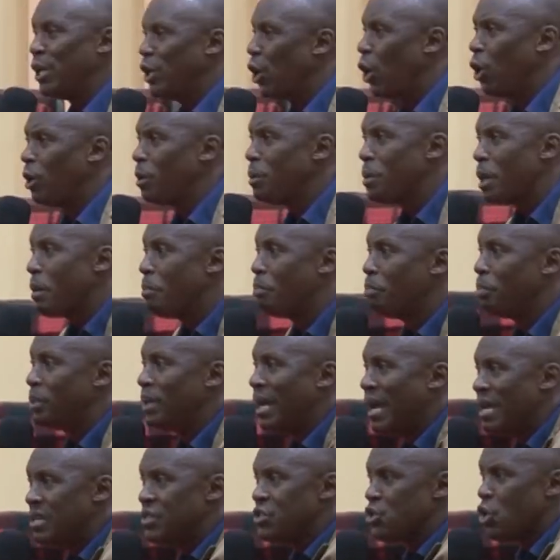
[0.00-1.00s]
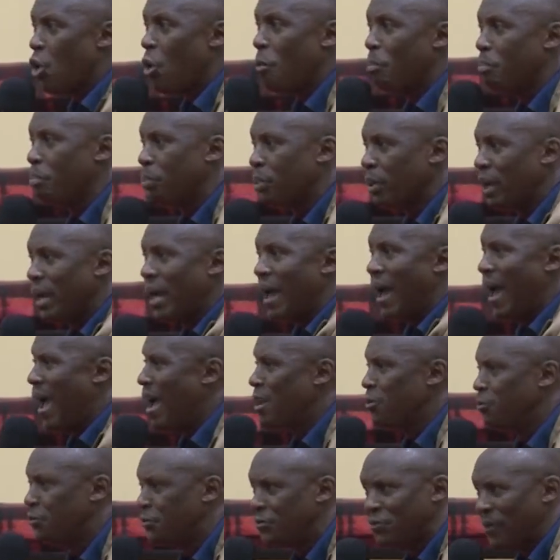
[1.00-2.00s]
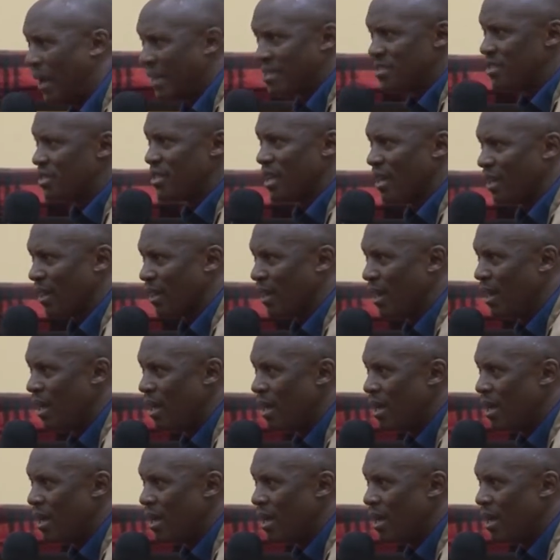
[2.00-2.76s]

known the place of prayer and fasting,